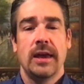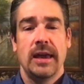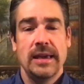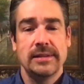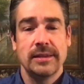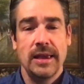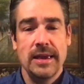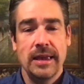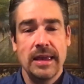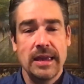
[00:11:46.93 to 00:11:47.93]

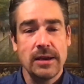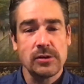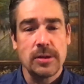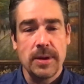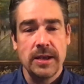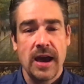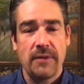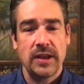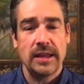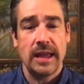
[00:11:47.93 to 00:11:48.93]
He heals him
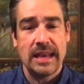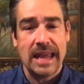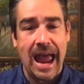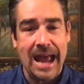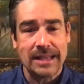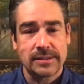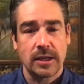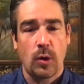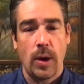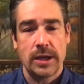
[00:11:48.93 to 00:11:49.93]
enough that and he asks the
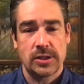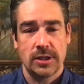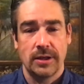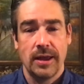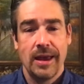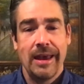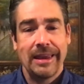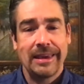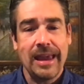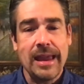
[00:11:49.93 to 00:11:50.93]
question,
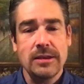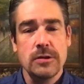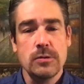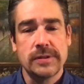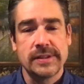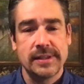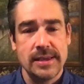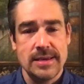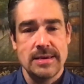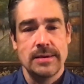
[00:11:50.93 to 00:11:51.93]
"Can you
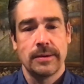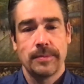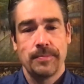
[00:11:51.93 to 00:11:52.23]
see?"